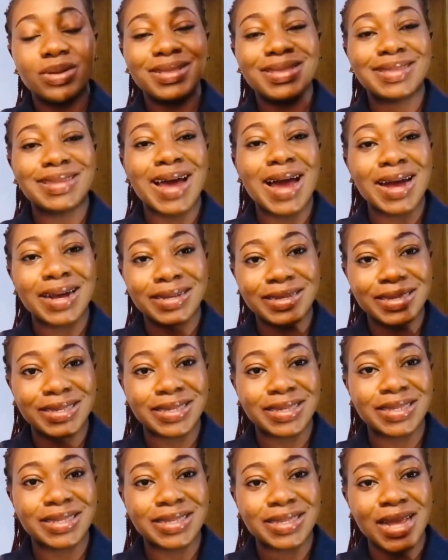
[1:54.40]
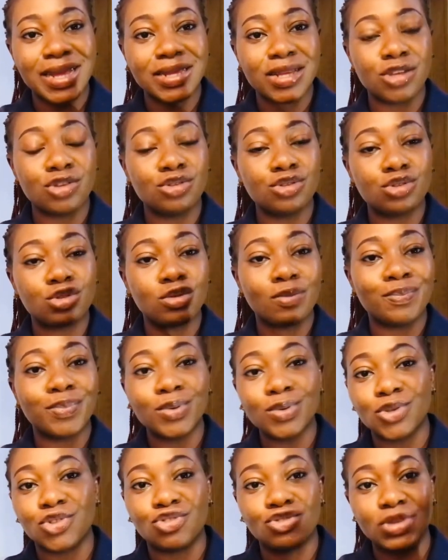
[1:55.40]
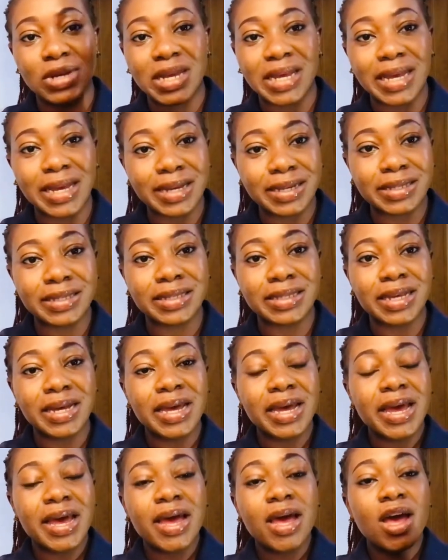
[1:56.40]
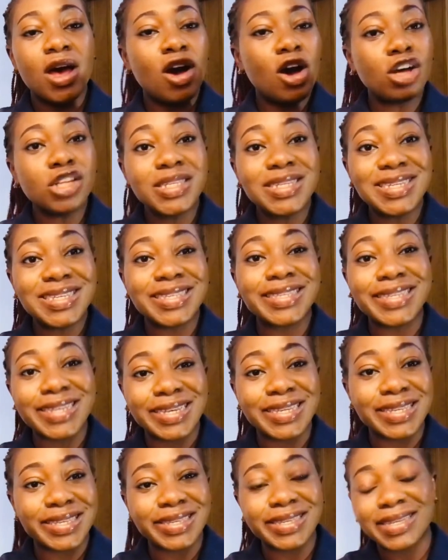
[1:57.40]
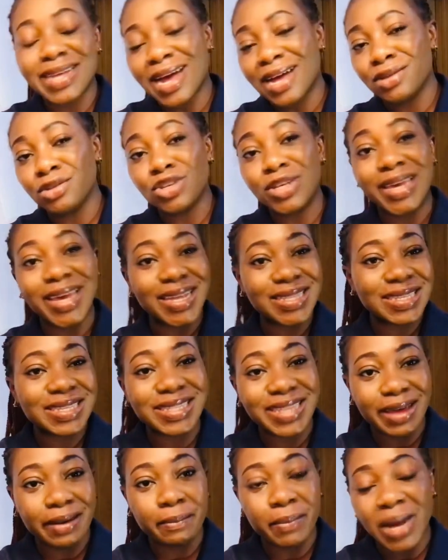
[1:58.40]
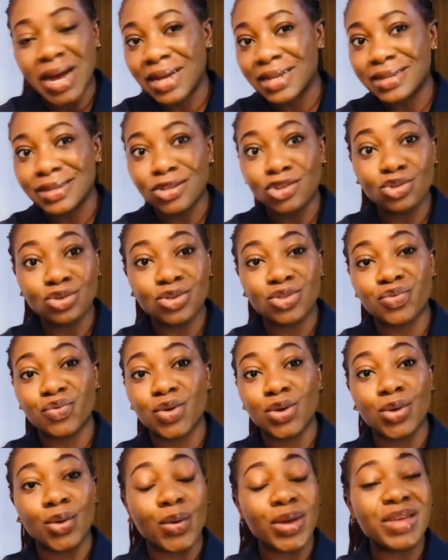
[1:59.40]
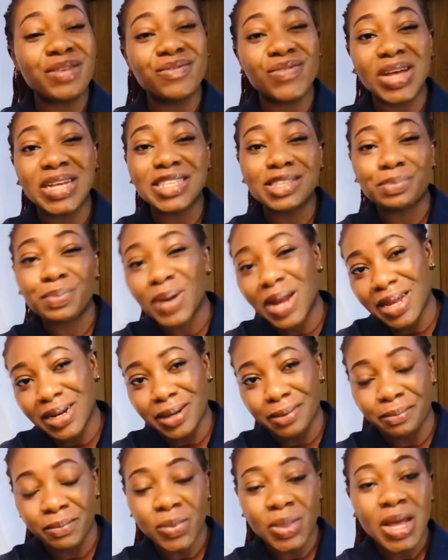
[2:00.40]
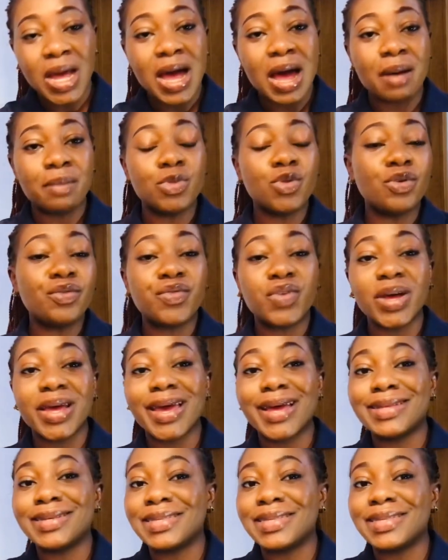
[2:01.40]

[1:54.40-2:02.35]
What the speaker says: tanks that they use to put drinks, all these things you can get them and use for your event planning. And don't forget the